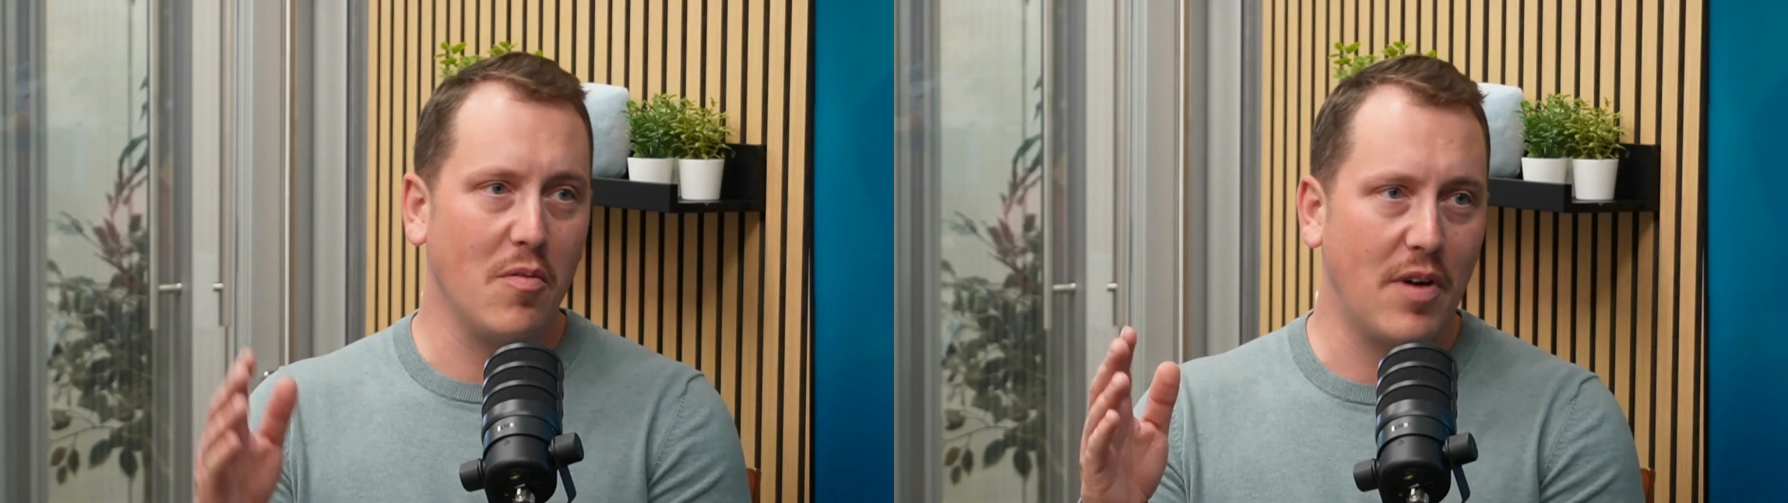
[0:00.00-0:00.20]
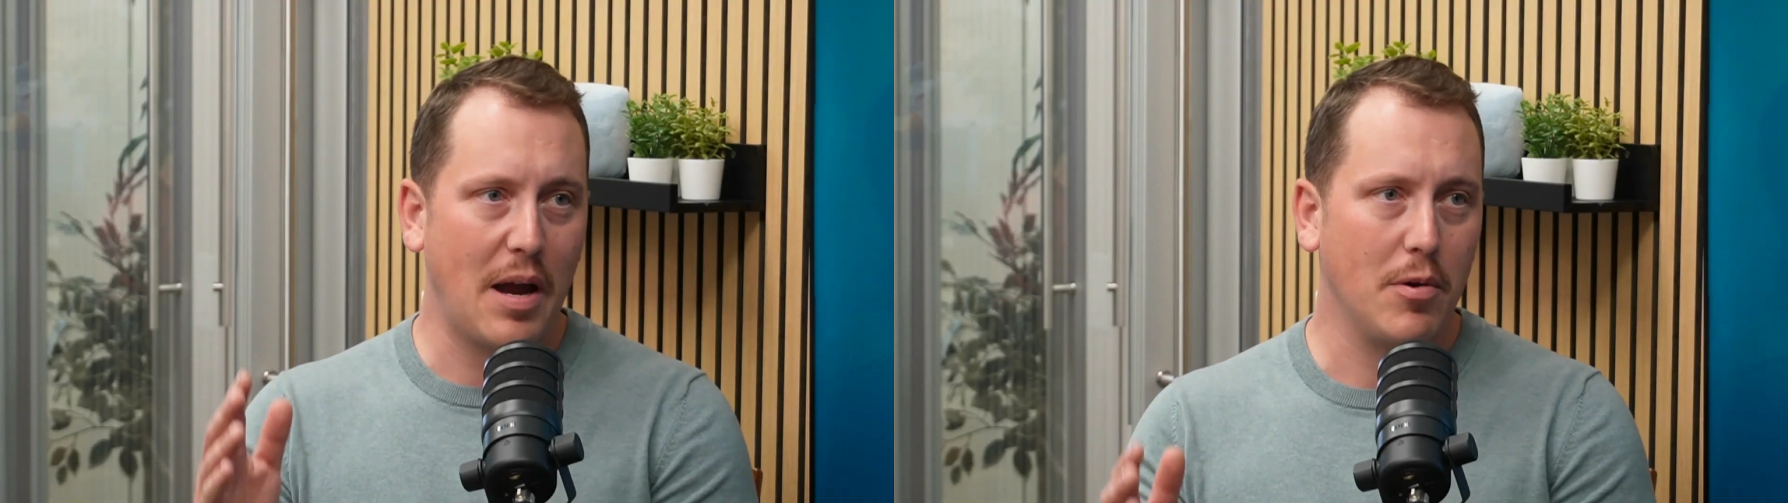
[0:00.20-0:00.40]

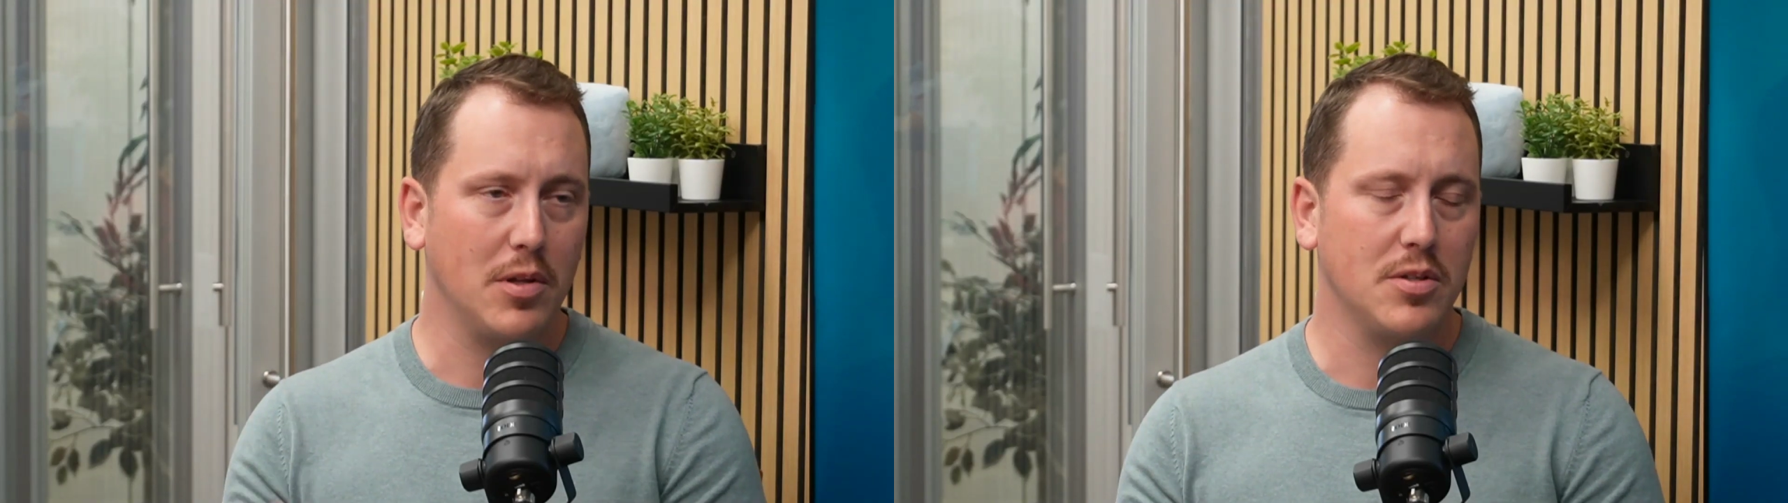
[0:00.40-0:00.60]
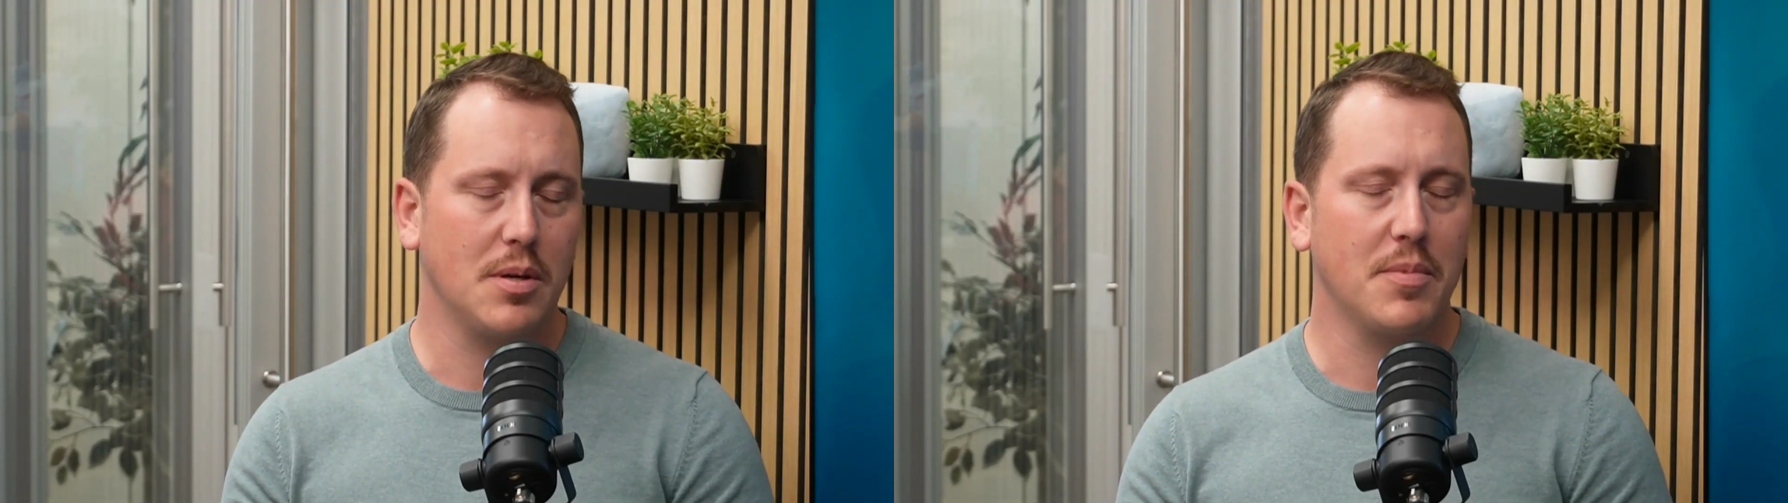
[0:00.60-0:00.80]
viral
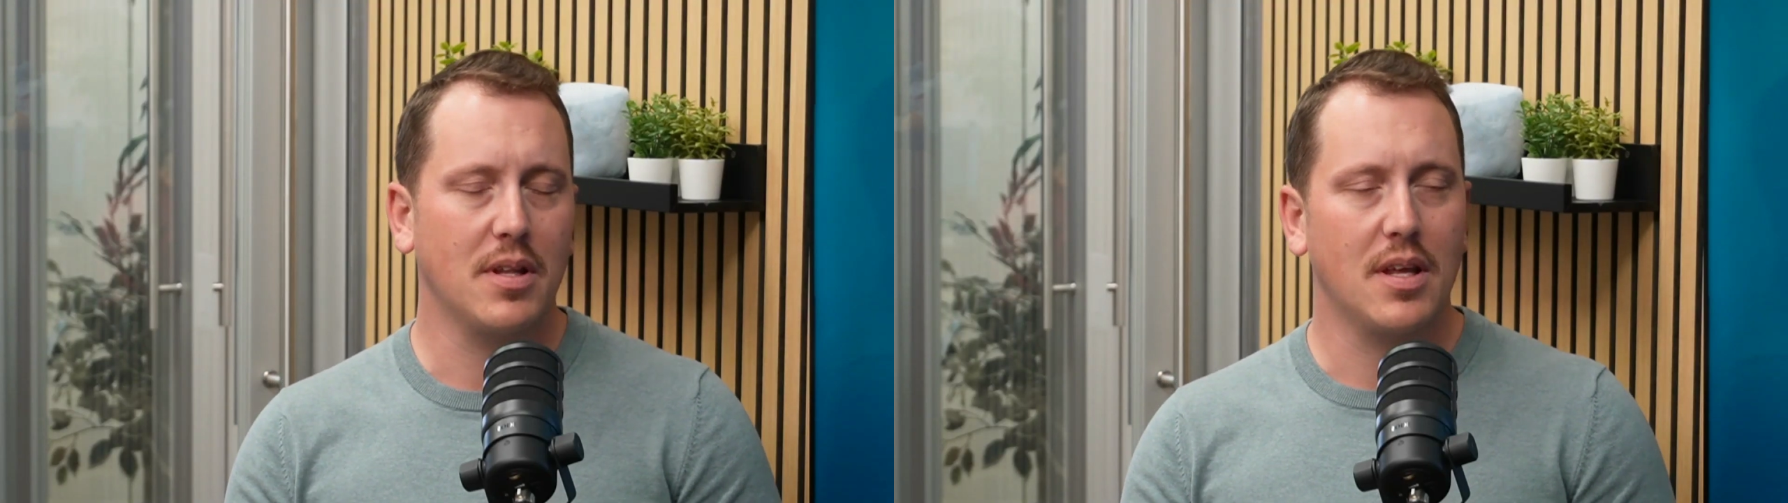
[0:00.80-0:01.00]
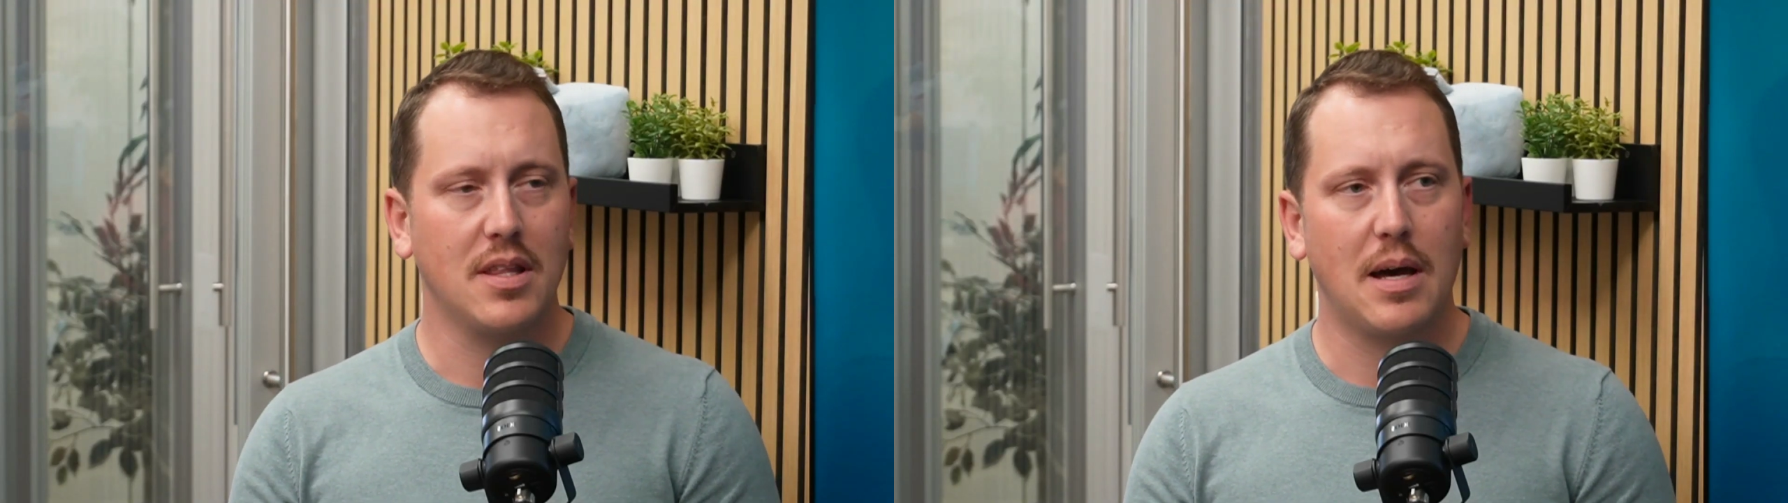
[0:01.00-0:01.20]
or something
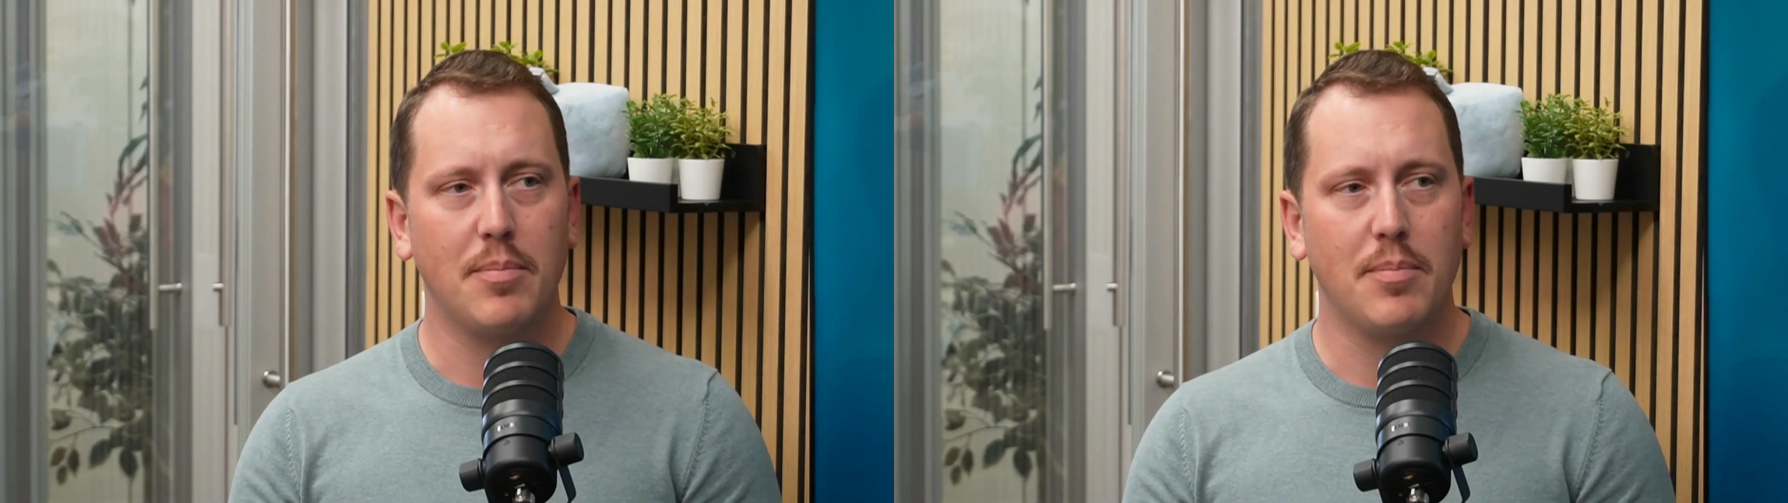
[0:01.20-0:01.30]
like that.